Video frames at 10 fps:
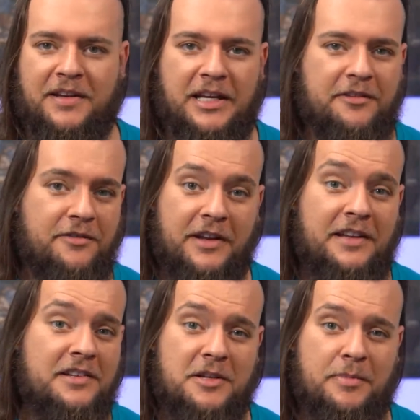If
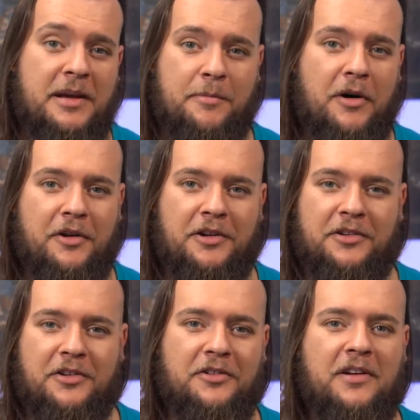Nate's debate partner
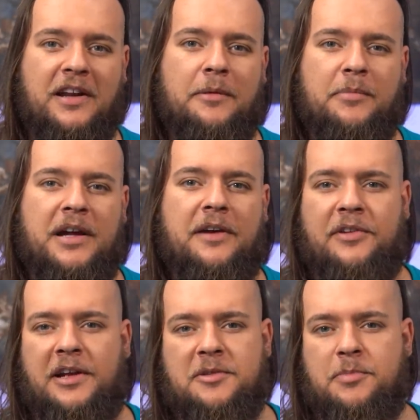doesn't claim to have
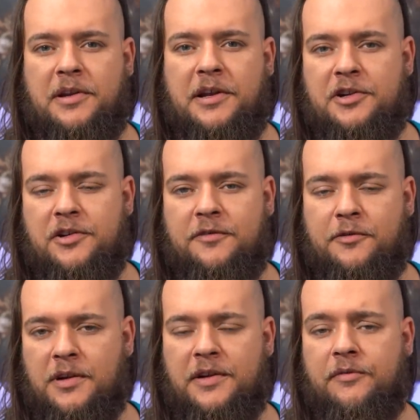an explanation
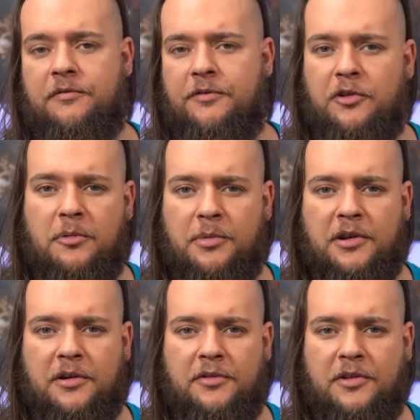for a given phenomena,